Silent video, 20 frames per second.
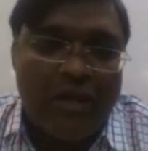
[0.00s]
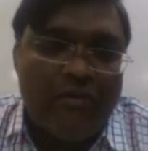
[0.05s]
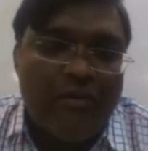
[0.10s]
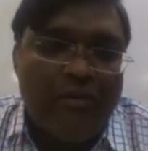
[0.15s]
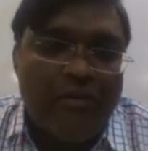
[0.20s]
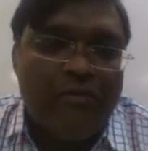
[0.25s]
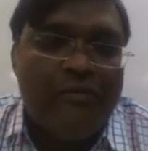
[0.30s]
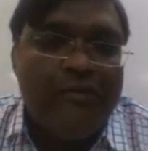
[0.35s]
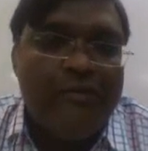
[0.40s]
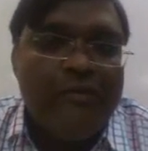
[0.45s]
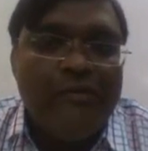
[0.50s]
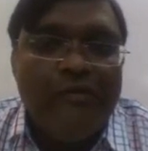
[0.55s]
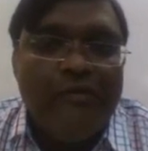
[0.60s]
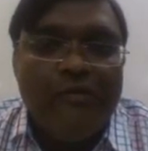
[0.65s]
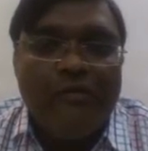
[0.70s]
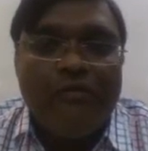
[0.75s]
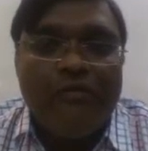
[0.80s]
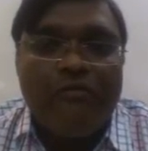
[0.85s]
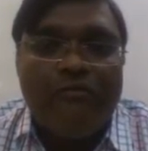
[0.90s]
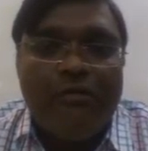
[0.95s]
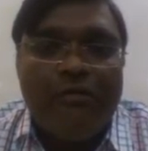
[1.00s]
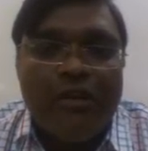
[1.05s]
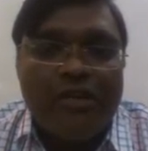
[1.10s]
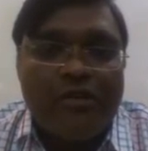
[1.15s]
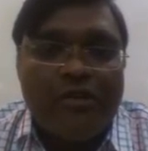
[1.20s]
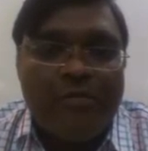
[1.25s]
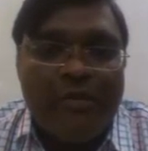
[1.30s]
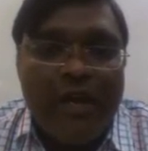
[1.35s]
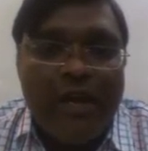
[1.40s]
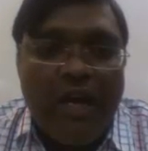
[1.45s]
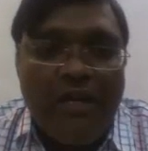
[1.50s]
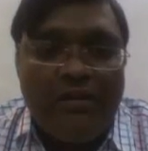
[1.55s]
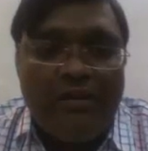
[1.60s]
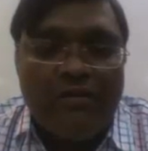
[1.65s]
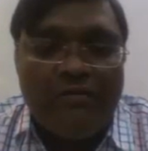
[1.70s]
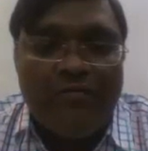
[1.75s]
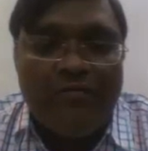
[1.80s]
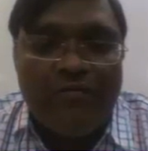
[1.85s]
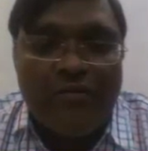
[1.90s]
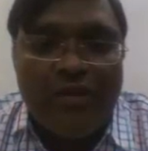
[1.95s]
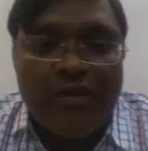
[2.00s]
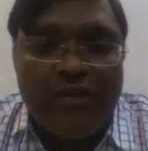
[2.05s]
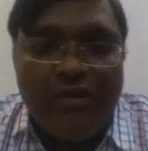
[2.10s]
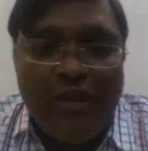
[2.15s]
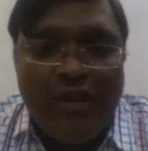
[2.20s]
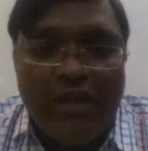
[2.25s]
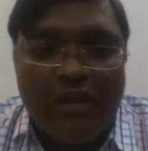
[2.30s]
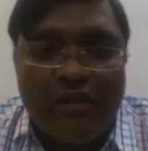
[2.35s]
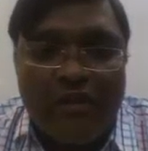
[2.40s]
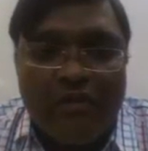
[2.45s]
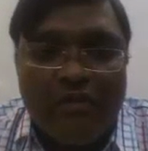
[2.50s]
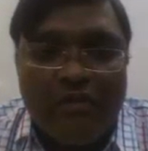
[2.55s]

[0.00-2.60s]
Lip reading: you first bright ring.